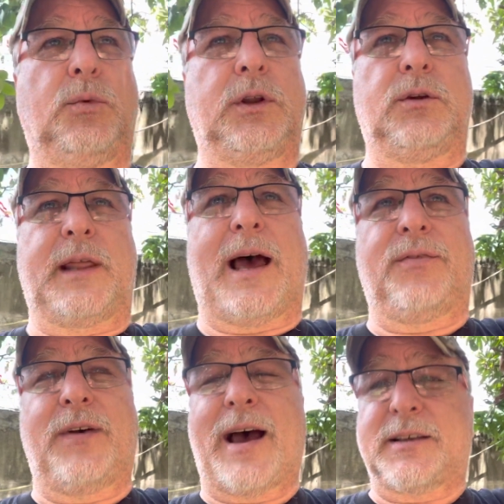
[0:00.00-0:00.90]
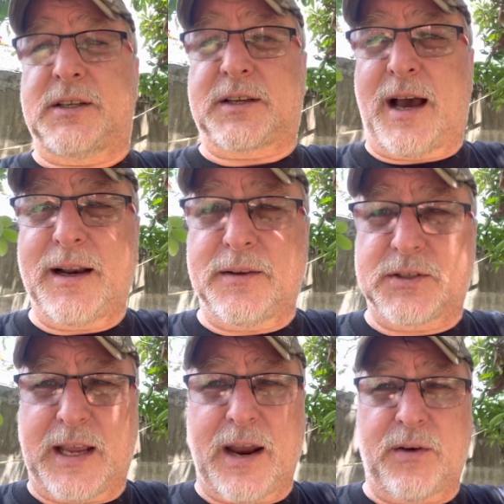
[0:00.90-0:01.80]
with you that fast, it's kind of
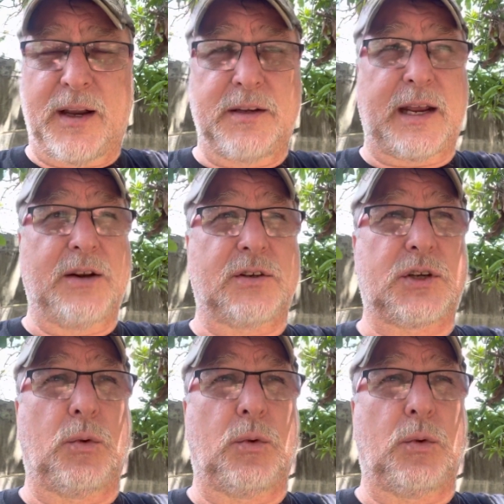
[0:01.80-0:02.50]
scary and dangerous.